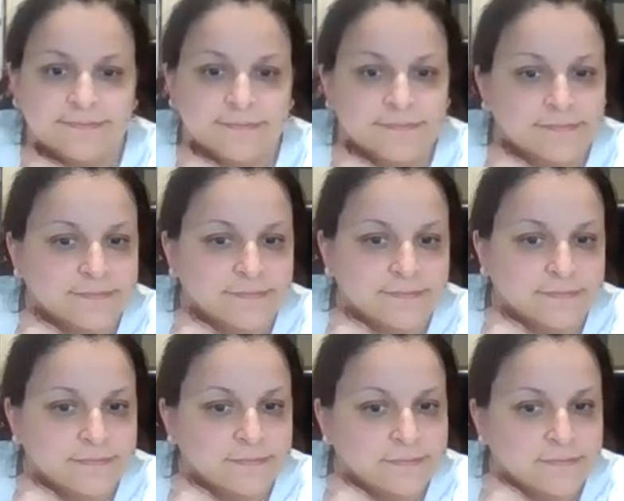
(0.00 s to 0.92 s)

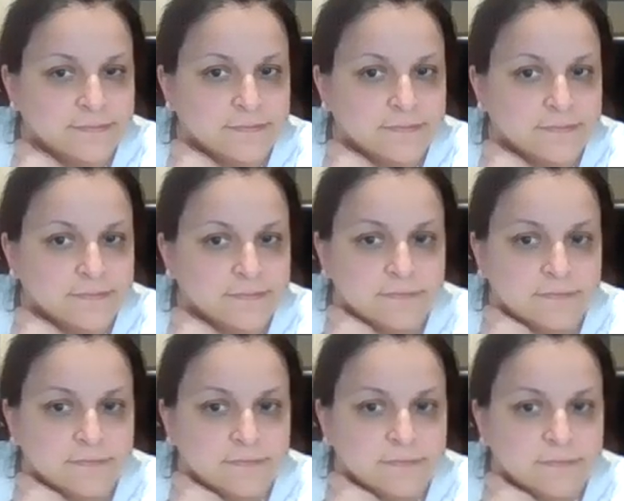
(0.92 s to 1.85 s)

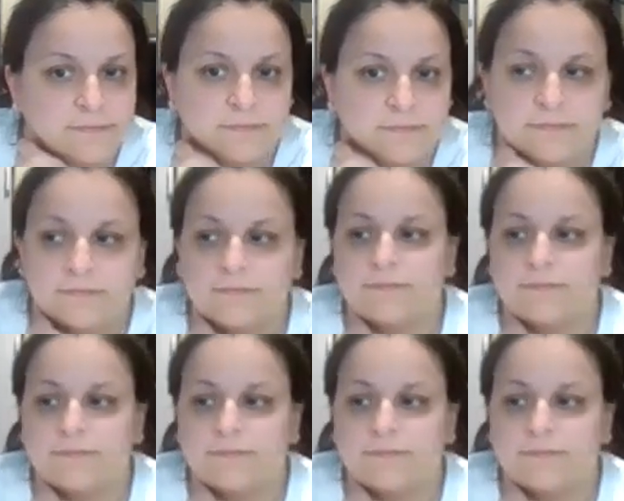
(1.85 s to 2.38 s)
[no speech]